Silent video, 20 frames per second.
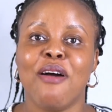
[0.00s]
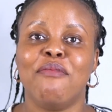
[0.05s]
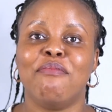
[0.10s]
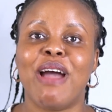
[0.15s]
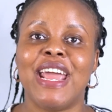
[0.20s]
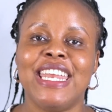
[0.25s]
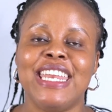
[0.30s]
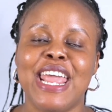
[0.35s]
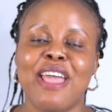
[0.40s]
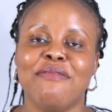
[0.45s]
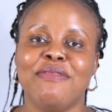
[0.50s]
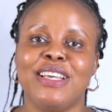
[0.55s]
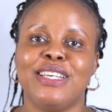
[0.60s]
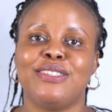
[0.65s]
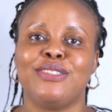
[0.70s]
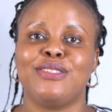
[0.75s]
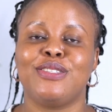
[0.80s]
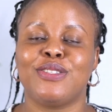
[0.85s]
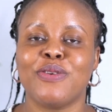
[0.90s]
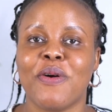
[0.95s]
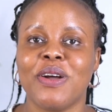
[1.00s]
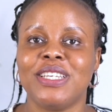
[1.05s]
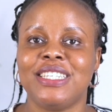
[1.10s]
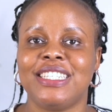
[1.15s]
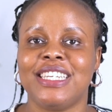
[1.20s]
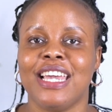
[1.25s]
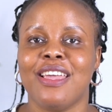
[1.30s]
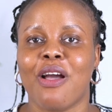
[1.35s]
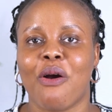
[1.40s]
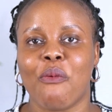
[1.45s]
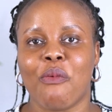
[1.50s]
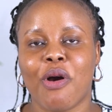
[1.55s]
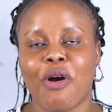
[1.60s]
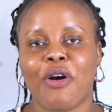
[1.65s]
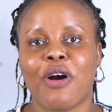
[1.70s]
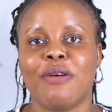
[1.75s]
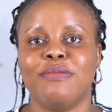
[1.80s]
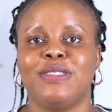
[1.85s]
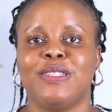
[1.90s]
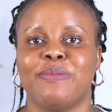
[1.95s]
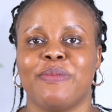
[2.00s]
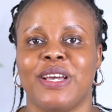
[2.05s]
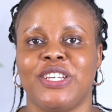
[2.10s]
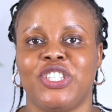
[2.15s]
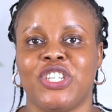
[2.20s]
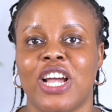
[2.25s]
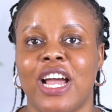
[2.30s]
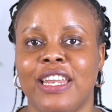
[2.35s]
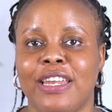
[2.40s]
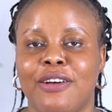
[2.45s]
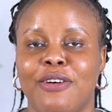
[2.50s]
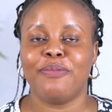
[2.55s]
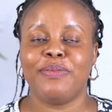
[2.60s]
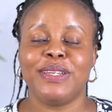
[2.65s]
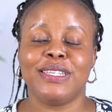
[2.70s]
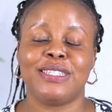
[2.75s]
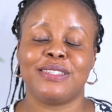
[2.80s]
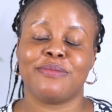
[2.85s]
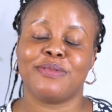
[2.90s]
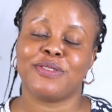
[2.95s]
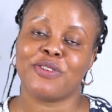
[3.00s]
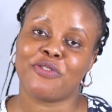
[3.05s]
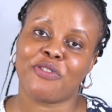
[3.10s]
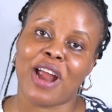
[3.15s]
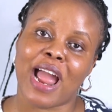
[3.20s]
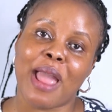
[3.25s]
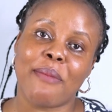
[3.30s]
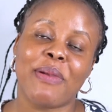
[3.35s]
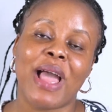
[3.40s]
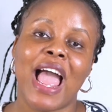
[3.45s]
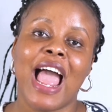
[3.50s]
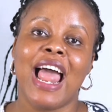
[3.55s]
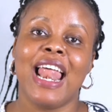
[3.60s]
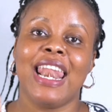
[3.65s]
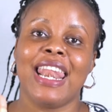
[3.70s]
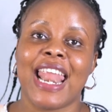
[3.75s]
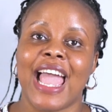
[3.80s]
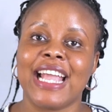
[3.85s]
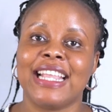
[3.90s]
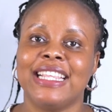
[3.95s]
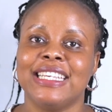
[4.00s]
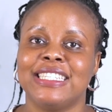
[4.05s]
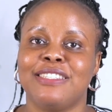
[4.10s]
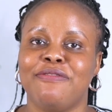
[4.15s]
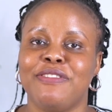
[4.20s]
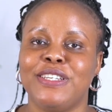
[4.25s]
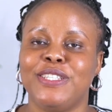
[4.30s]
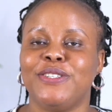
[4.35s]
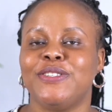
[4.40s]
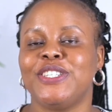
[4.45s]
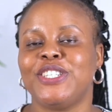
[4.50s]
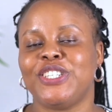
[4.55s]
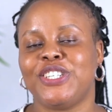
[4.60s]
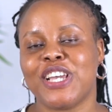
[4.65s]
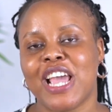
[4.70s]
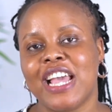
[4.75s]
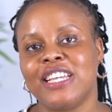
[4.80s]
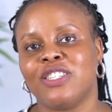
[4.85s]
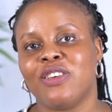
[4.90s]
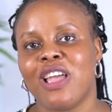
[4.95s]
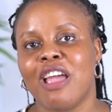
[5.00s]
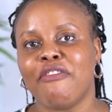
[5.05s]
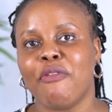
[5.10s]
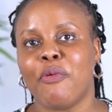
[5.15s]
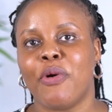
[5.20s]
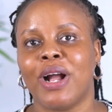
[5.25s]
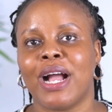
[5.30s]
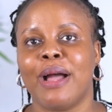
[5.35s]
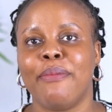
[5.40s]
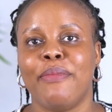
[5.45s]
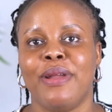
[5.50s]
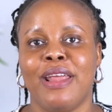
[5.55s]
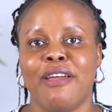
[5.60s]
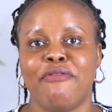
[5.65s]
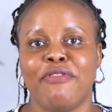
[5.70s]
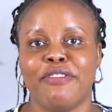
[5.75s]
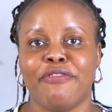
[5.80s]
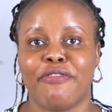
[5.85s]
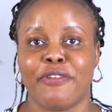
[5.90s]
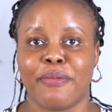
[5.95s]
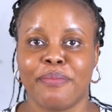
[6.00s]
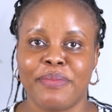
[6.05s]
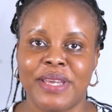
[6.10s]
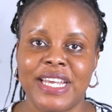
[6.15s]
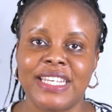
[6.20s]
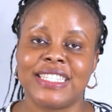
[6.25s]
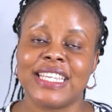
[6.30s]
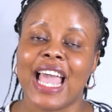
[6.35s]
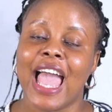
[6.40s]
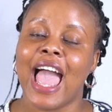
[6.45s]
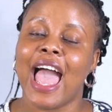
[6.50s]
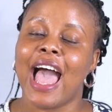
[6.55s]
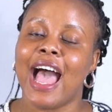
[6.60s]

My name is Tochi. You're welcome to my channel. Please subscribe, like this video, share it so everyone can benefit from it.